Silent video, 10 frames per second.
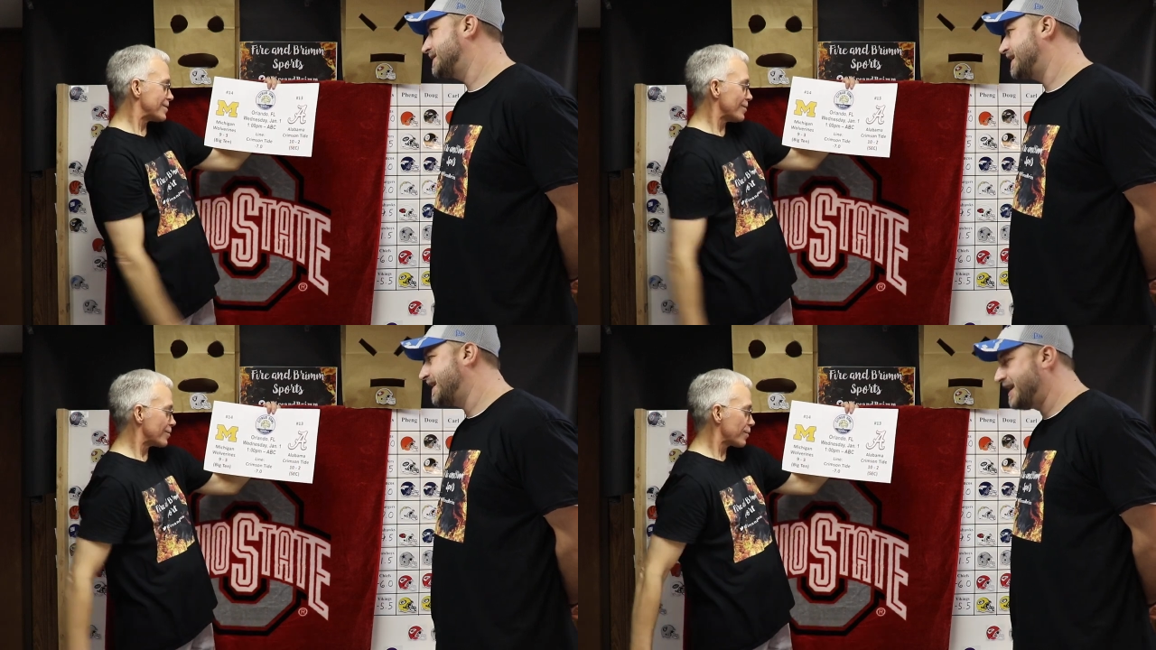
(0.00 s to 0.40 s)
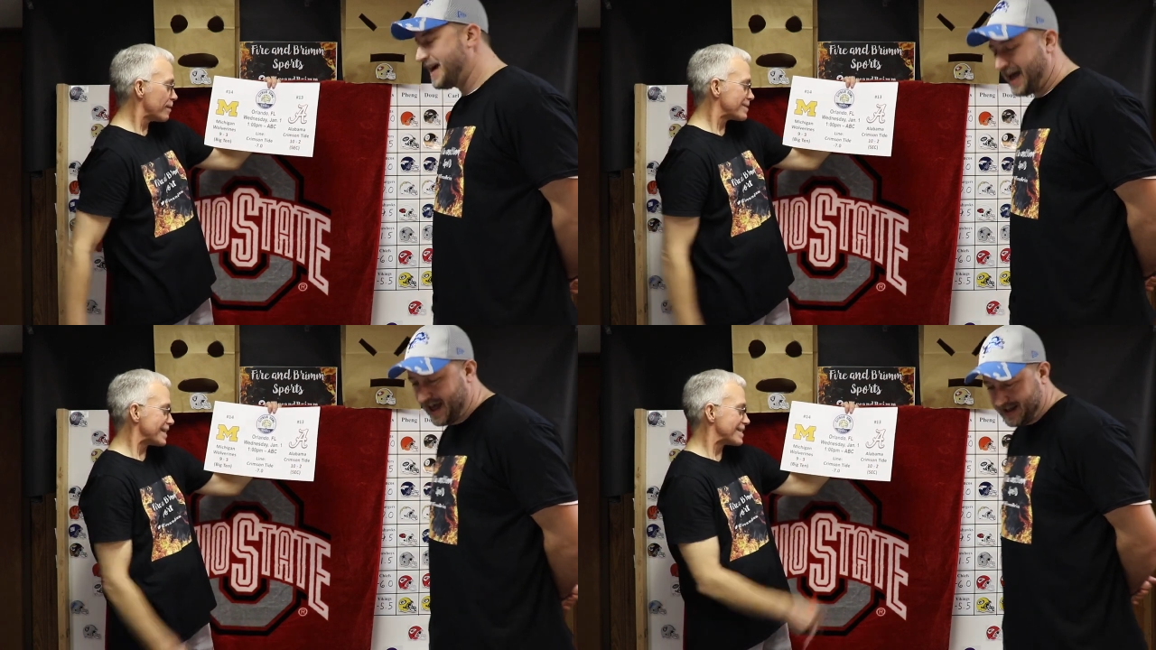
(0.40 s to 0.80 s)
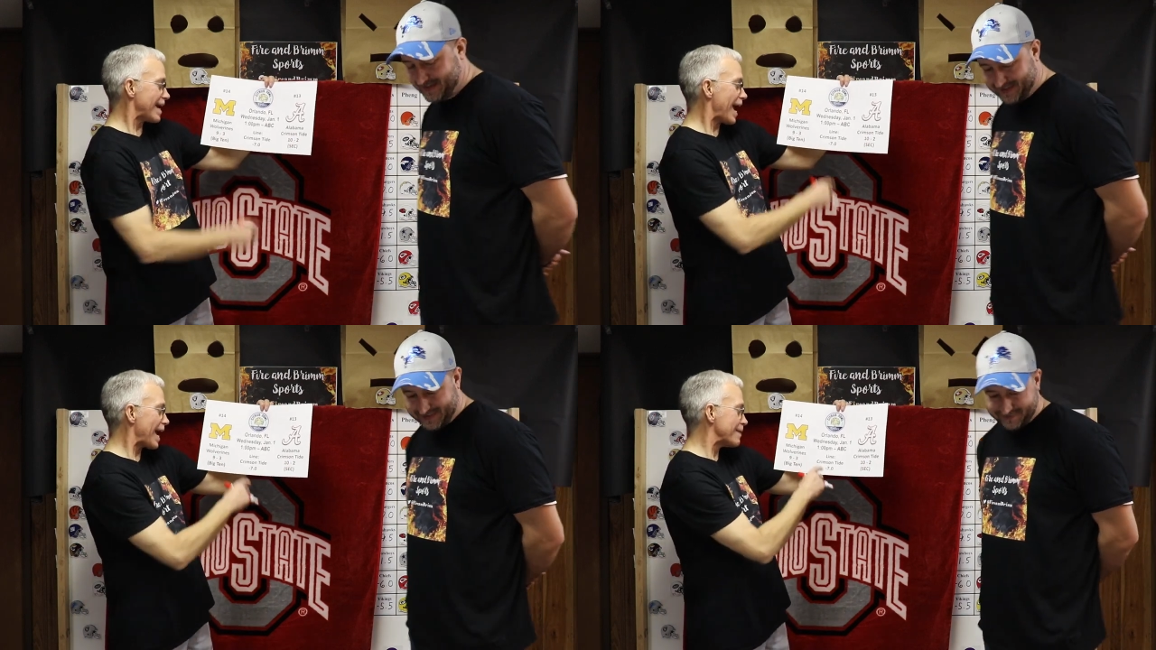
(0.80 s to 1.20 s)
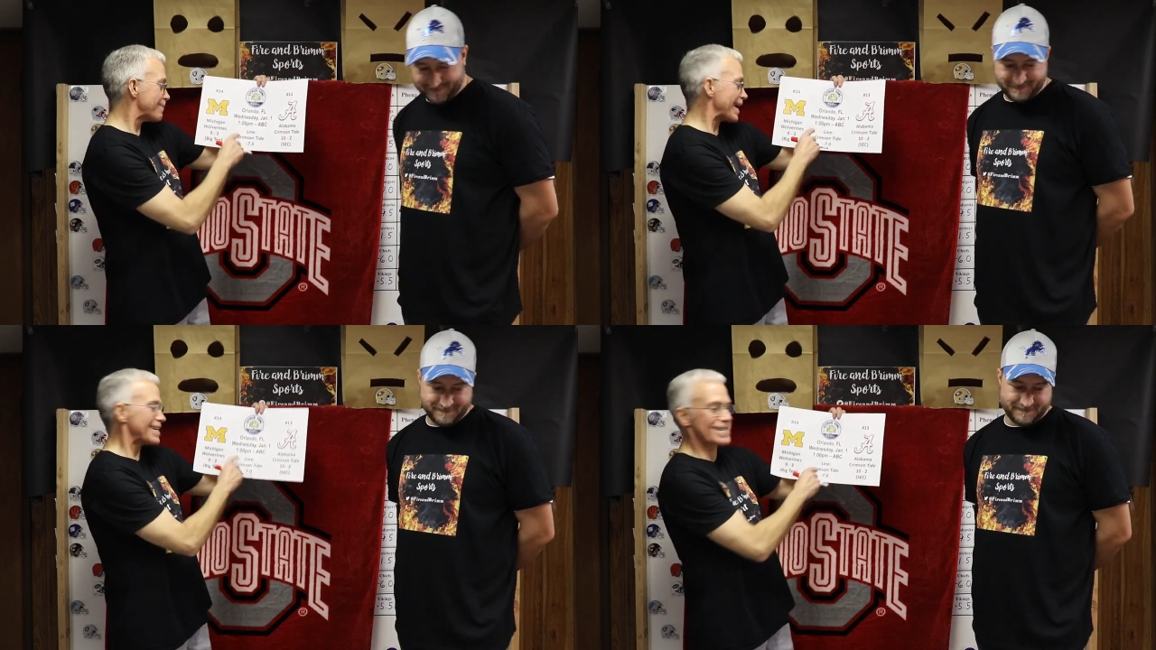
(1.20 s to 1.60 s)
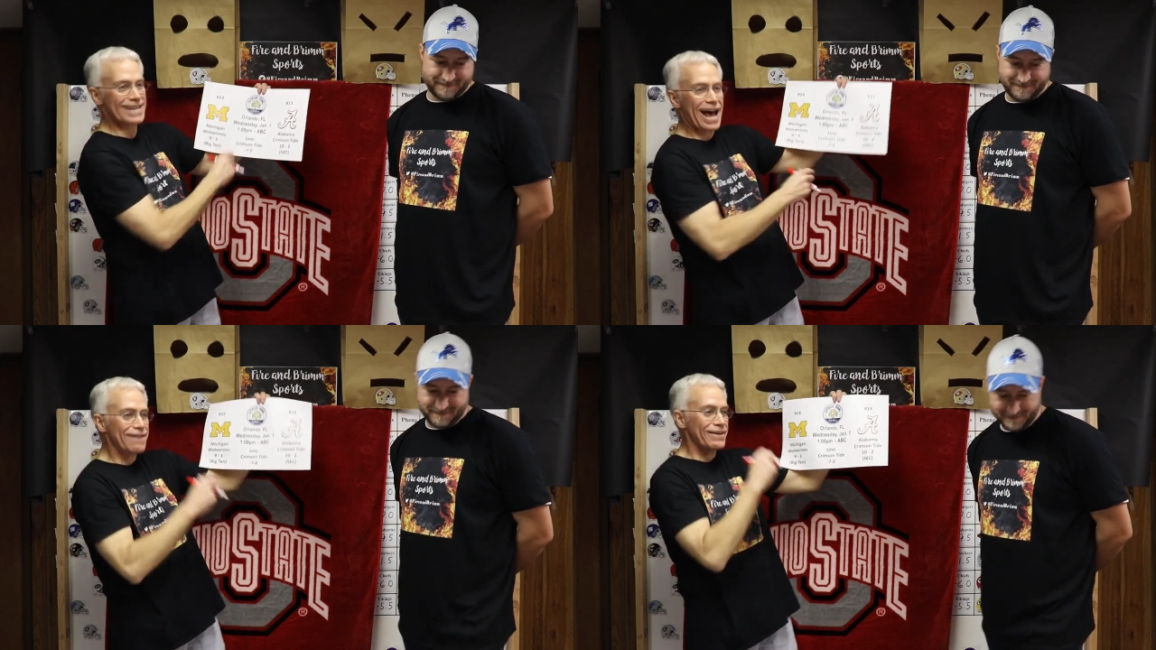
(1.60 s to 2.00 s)
Speaker 1: two, Crimson Tide by mm.
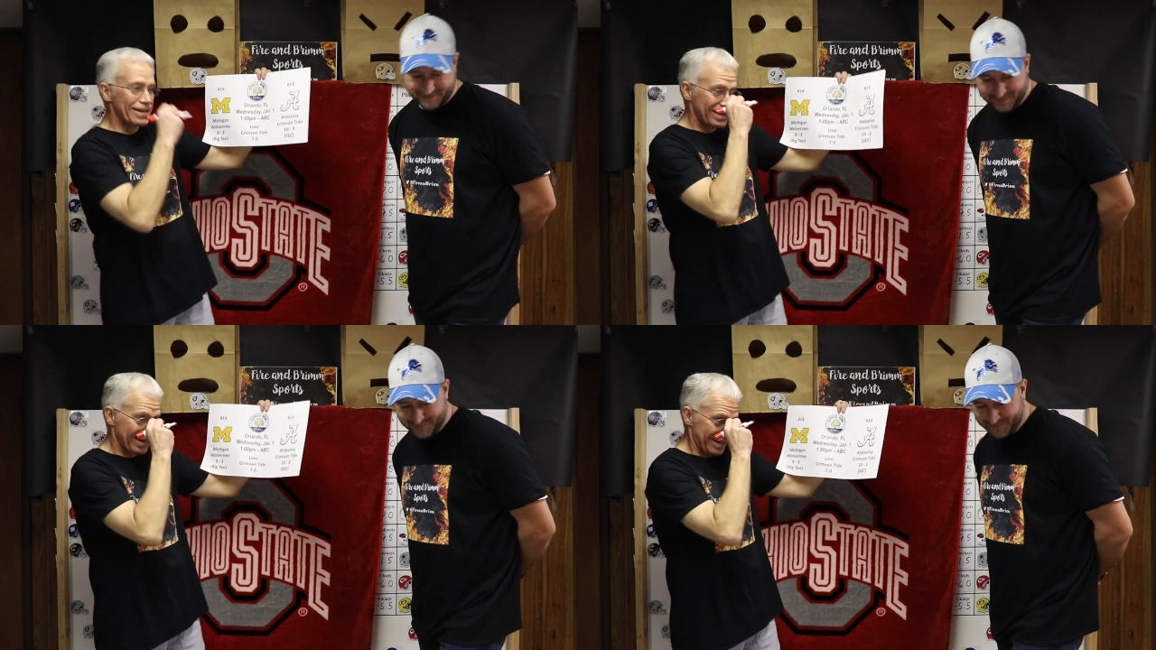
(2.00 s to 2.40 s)
seven.